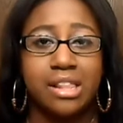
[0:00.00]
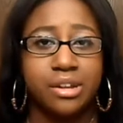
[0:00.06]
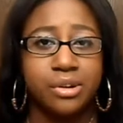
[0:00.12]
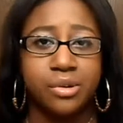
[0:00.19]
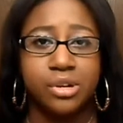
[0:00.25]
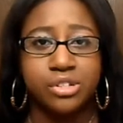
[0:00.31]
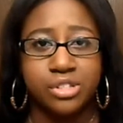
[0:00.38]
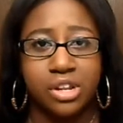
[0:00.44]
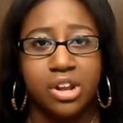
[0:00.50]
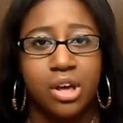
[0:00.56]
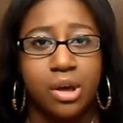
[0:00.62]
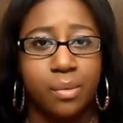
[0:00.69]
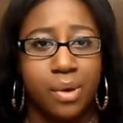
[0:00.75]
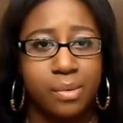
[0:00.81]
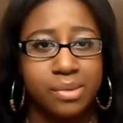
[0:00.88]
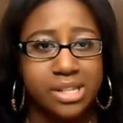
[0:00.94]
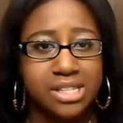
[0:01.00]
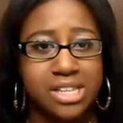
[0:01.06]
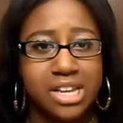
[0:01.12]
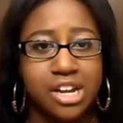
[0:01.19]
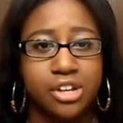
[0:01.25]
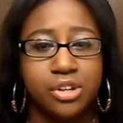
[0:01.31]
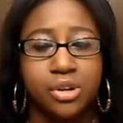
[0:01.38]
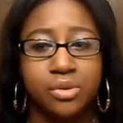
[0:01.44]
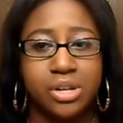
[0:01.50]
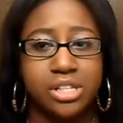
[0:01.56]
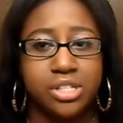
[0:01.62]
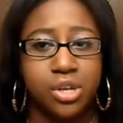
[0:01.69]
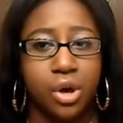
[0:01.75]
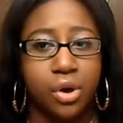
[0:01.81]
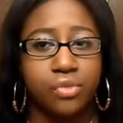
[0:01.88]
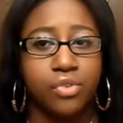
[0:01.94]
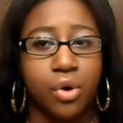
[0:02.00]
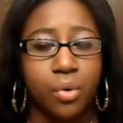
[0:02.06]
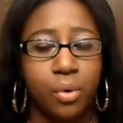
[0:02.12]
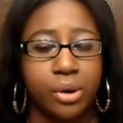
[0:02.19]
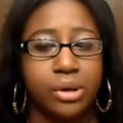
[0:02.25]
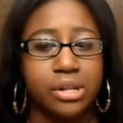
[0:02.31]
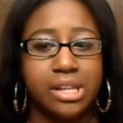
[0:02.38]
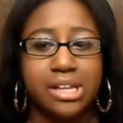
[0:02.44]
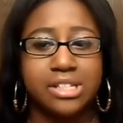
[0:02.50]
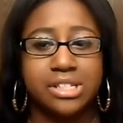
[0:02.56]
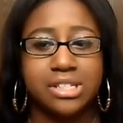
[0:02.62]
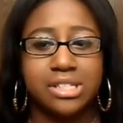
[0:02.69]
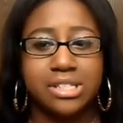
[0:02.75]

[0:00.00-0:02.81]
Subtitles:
A little goes a long way with this hair. You don't need to over oil it.